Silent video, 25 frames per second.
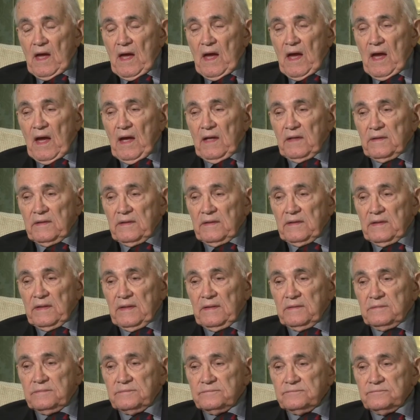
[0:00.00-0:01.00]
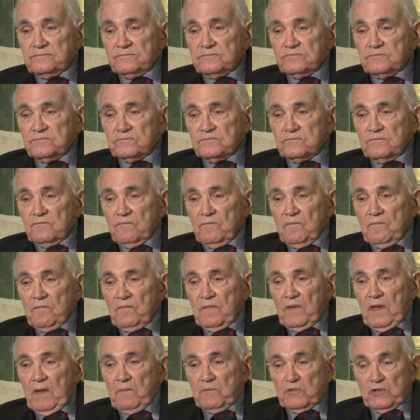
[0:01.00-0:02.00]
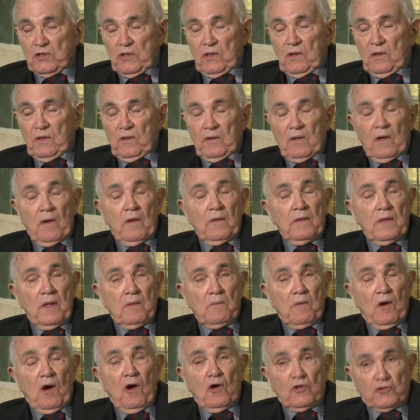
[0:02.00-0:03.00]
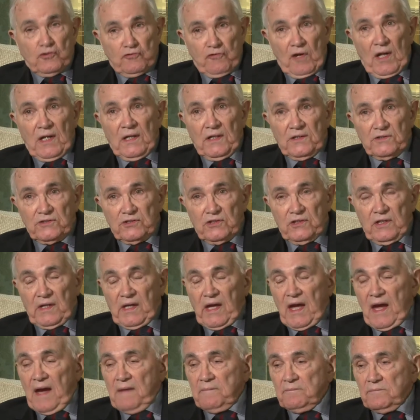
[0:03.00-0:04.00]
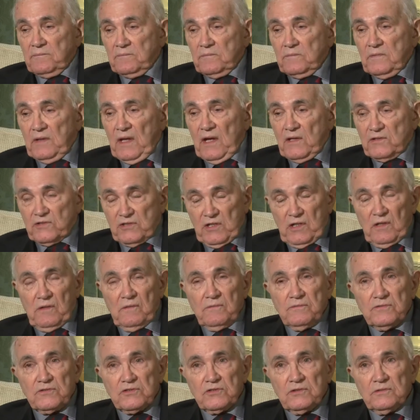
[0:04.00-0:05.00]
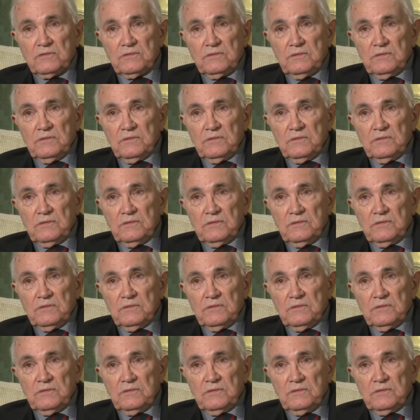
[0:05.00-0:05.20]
And uh, it was, there were Australians in the camp and ourselves.